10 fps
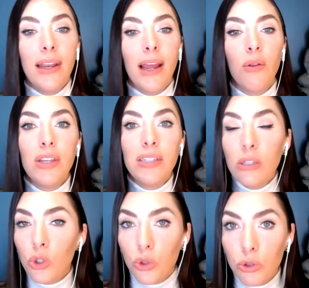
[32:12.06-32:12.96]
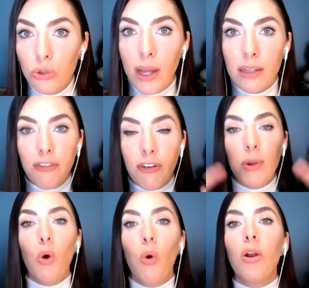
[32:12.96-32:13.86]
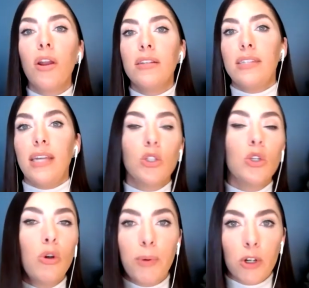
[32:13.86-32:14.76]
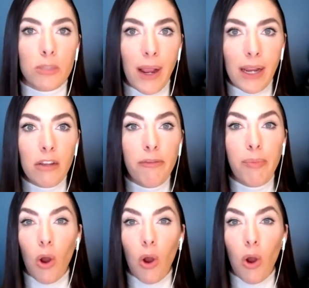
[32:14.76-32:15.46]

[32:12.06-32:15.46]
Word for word: Now, this is true from an organizational perspective,